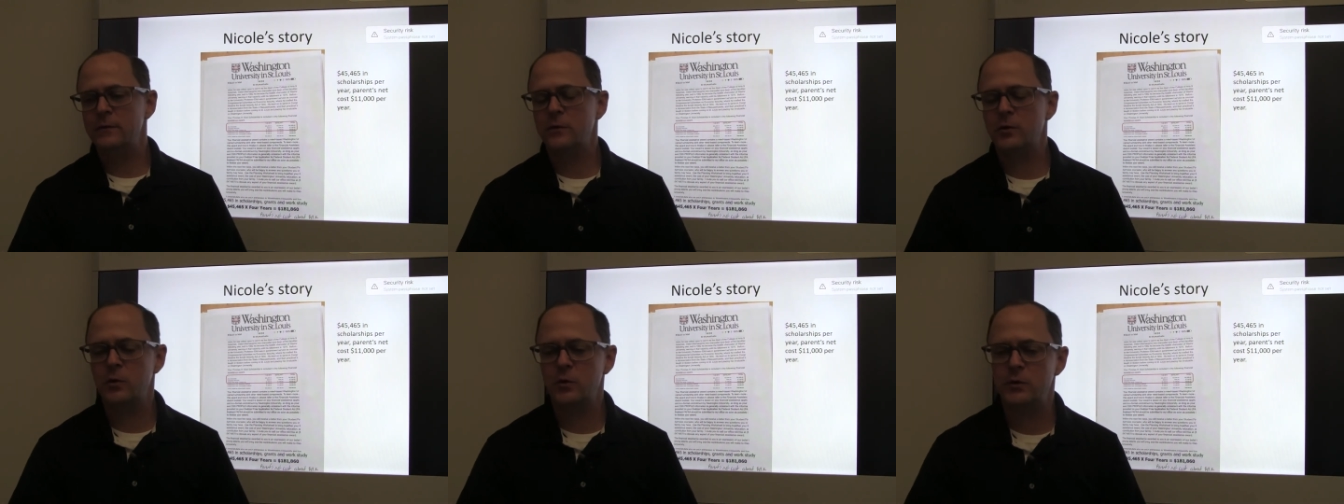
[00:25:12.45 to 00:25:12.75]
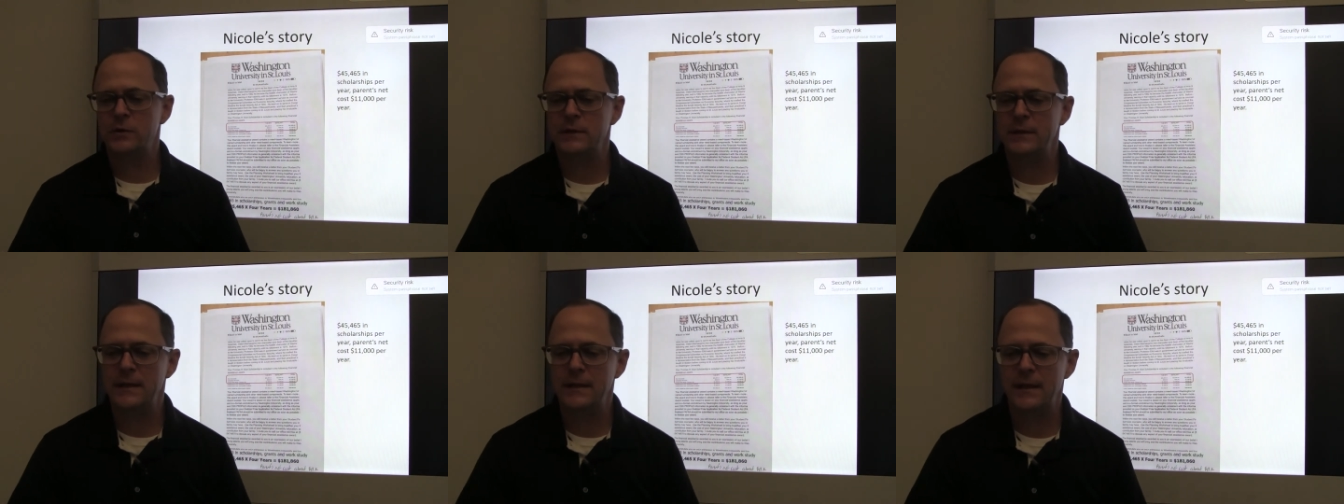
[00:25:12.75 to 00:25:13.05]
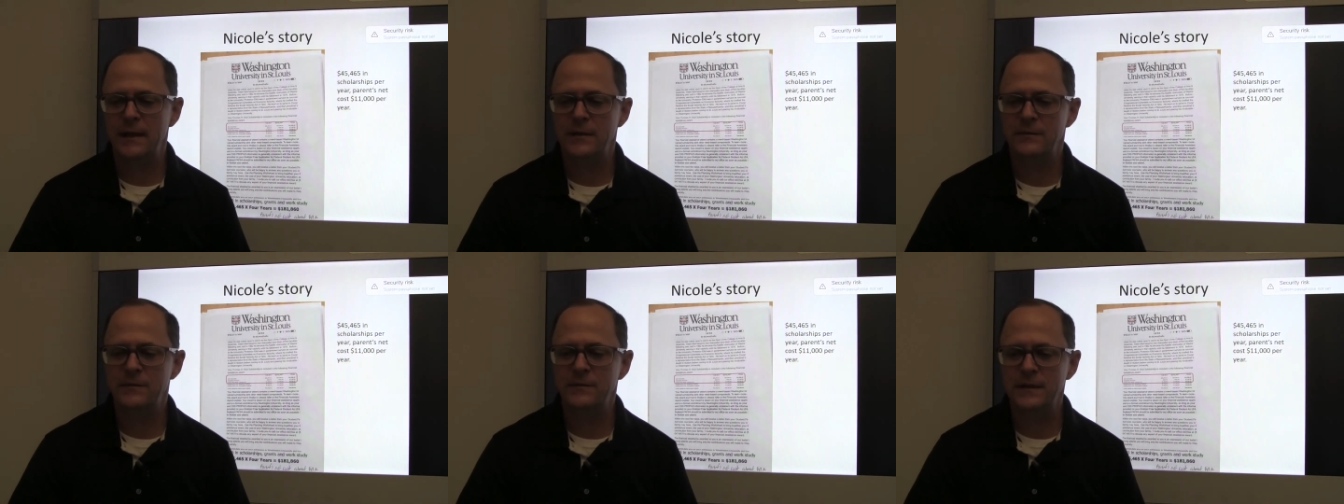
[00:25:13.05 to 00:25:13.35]

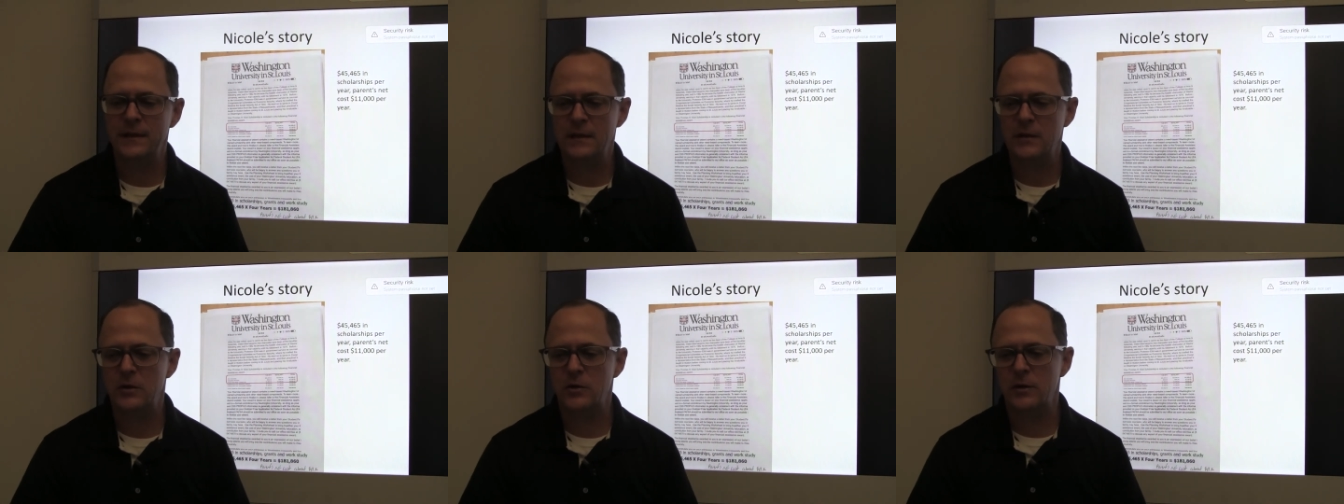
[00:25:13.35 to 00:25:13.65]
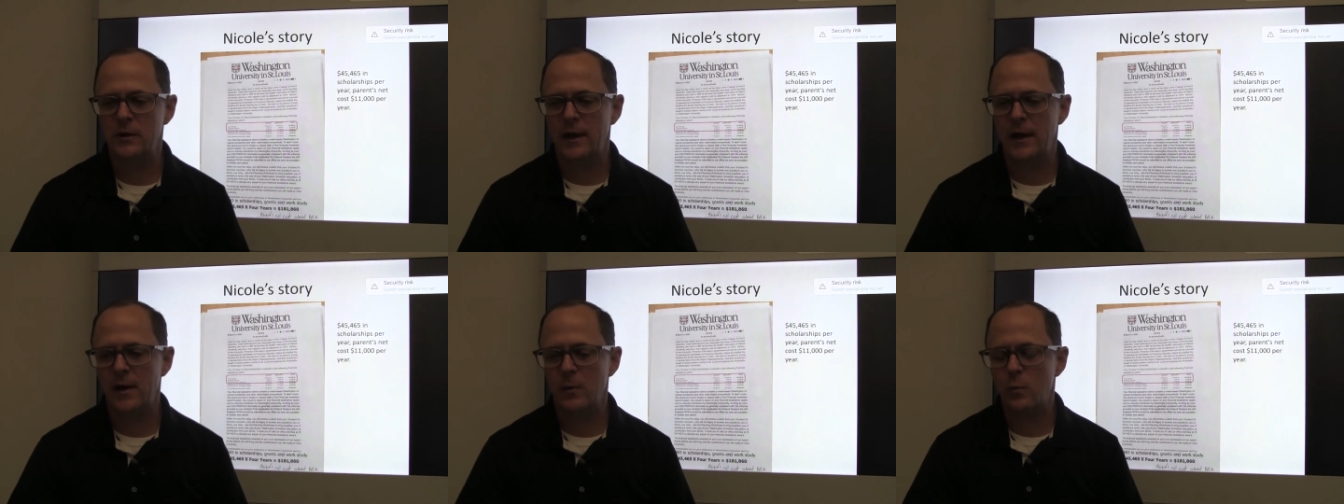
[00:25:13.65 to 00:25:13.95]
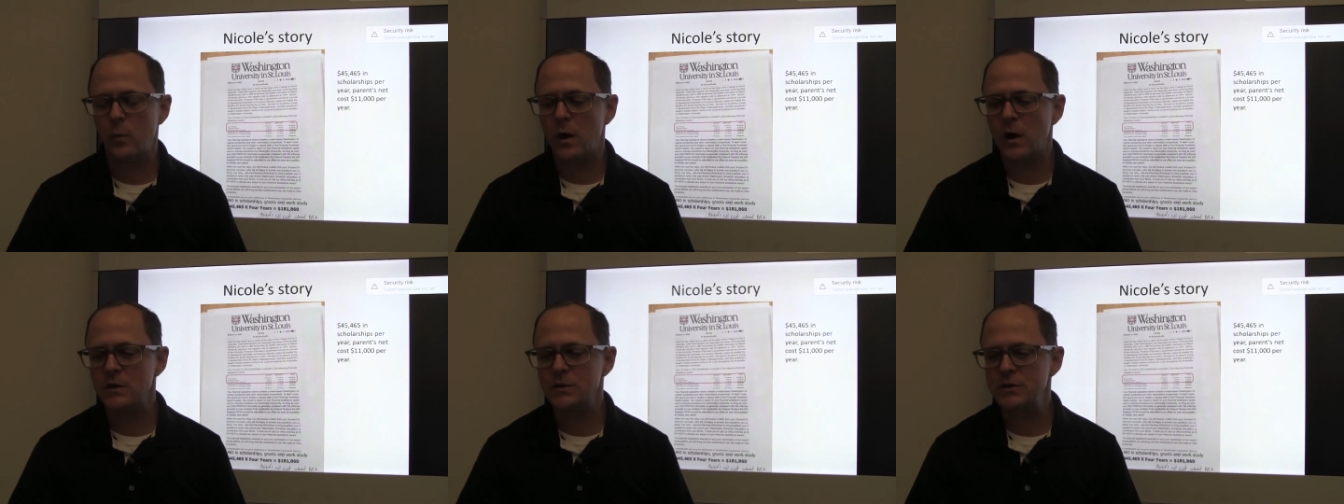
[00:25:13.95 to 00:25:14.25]
currently a senior at
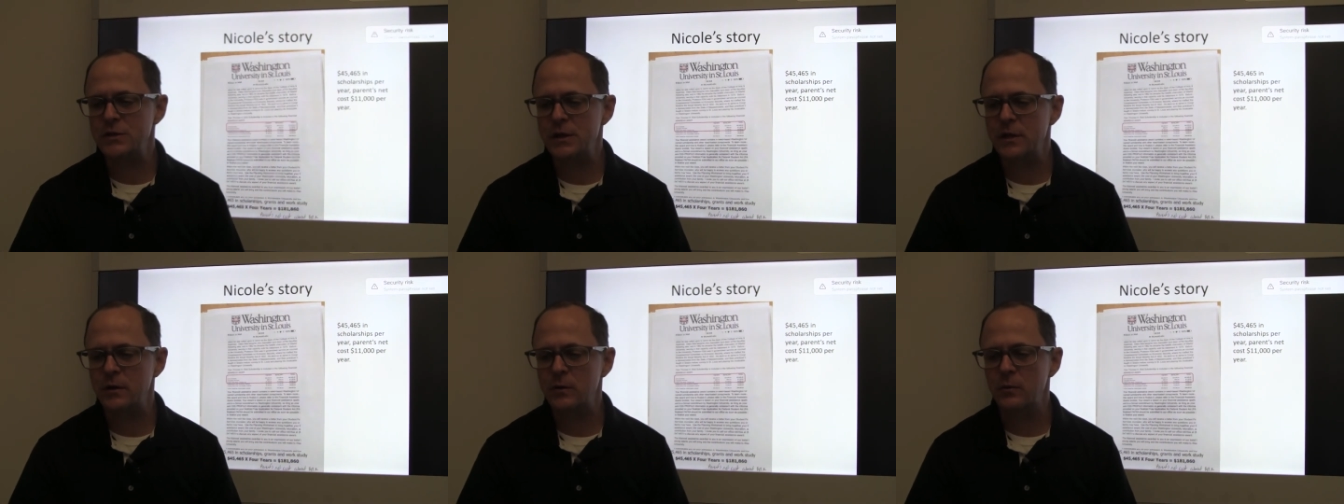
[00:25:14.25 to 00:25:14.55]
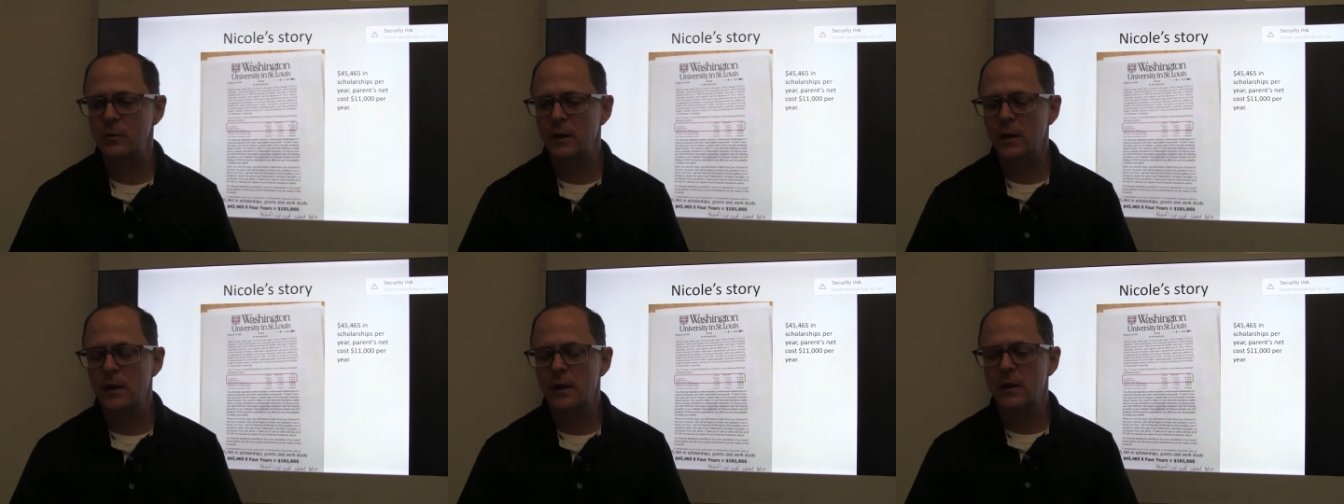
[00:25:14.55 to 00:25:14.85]
WashU.